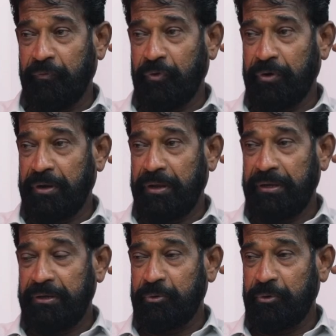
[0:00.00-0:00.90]
before
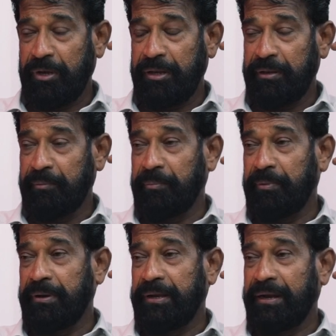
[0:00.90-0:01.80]
individually
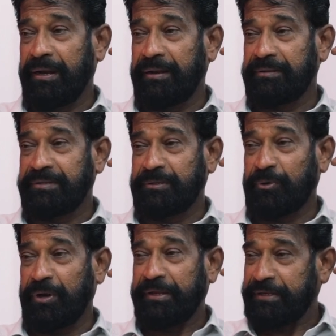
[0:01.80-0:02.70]
declaring such
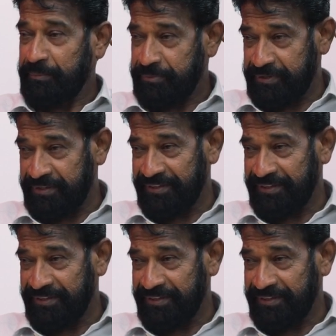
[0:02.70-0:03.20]
all items.